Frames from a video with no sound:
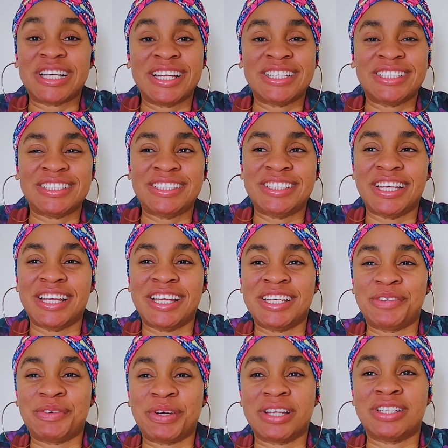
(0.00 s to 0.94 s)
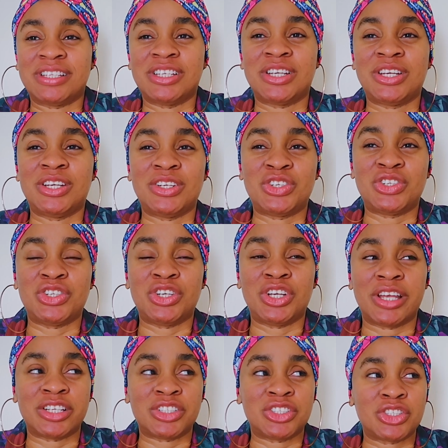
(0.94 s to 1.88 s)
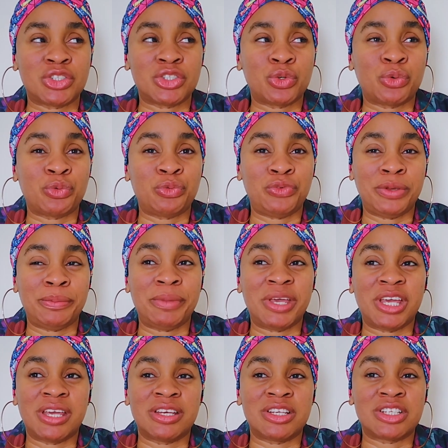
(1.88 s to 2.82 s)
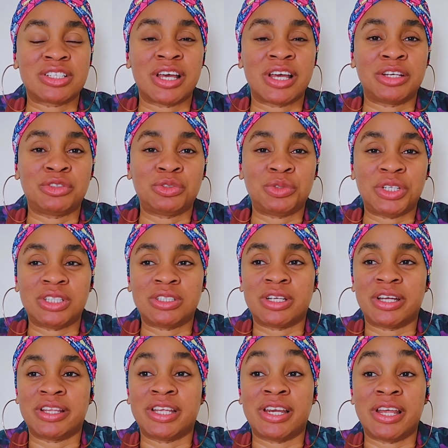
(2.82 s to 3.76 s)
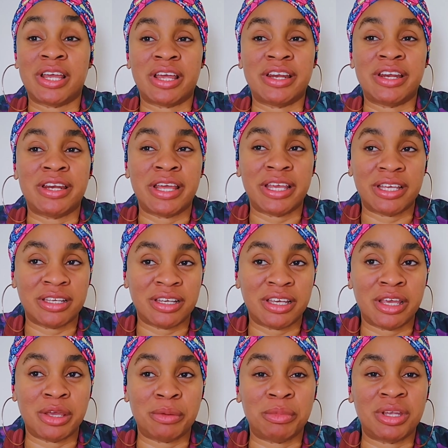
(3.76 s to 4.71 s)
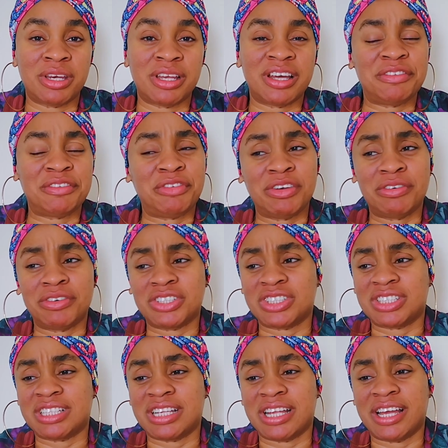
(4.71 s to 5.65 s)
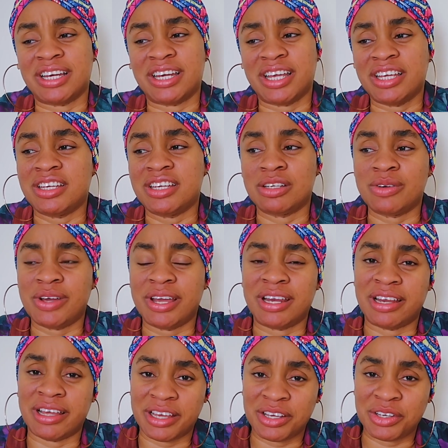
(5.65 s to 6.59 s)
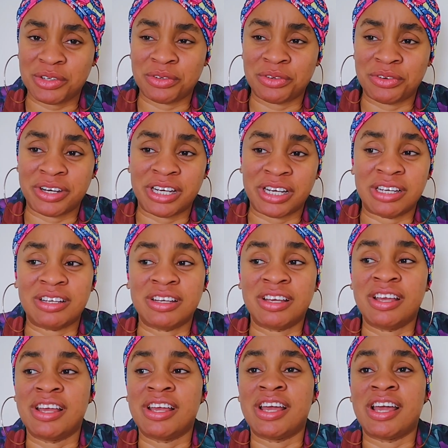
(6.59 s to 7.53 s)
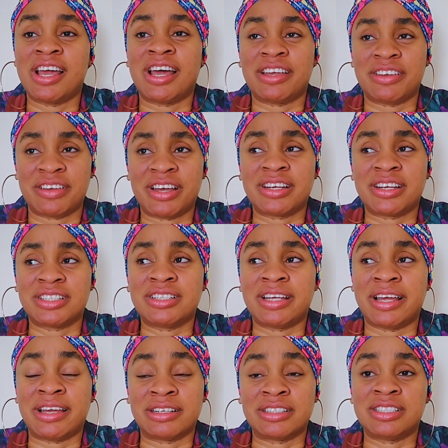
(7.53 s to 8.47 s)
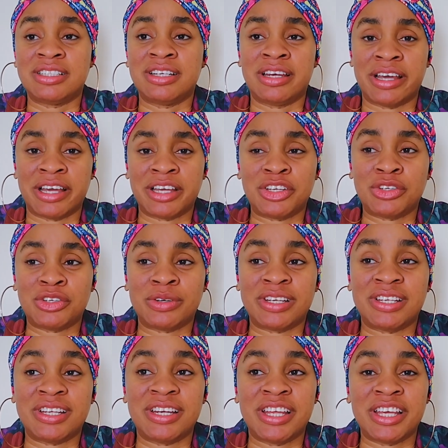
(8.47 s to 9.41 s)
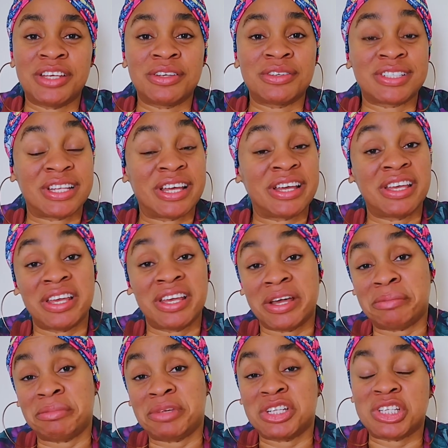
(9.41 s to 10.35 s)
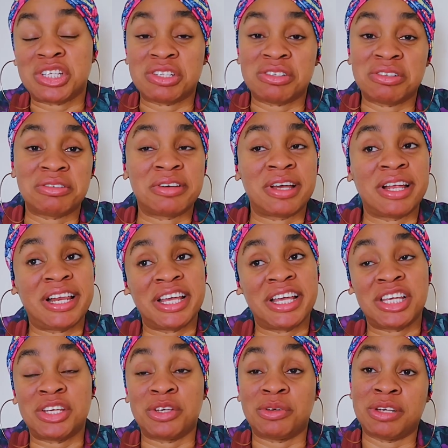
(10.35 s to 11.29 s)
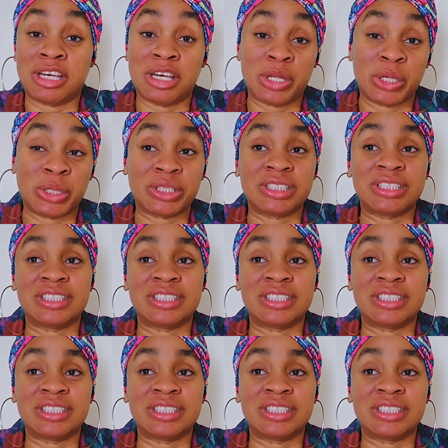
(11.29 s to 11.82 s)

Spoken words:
in the day, they were in the kitchen. I just saw V making a sandwich, and then Nengi came in, and V was just like, Nengi, you know I like you, right? I actually like you. And then Nengi was like, yeah, me too. I like you a lot.